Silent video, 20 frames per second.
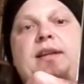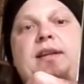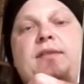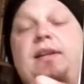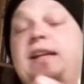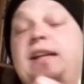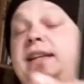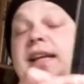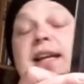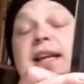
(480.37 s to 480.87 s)
Evil.
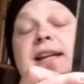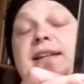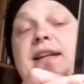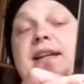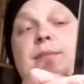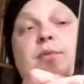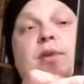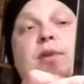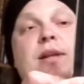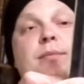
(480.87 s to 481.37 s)
Again, a
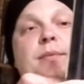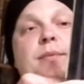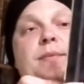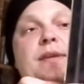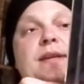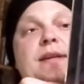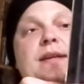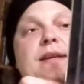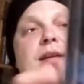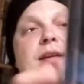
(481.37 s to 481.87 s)
debut album.
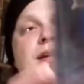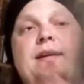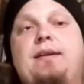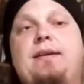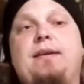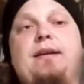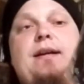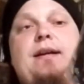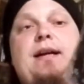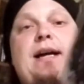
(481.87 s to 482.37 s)

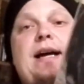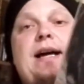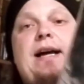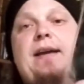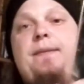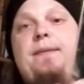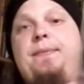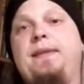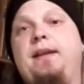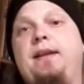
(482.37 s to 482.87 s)

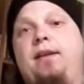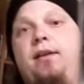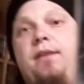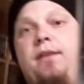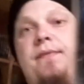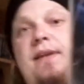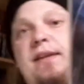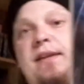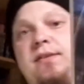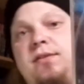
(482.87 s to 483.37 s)
I
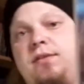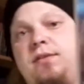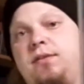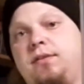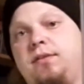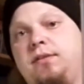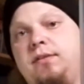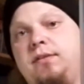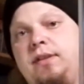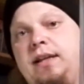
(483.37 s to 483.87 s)
love that
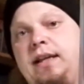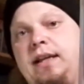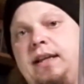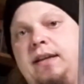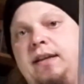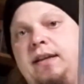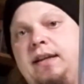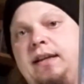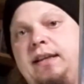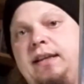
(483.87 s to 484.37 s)
song,
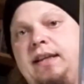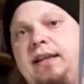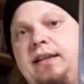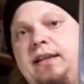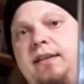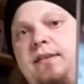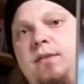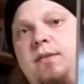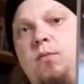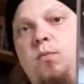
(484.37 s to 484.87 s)
and
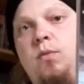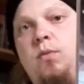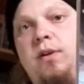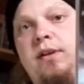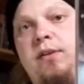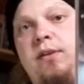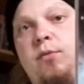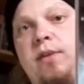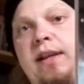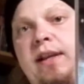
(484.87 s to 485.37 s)
again,
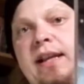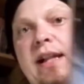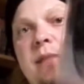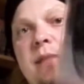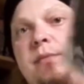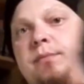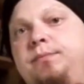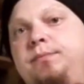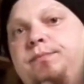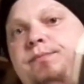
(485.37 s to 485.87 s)
one great
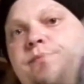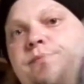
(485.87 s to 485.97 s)
album.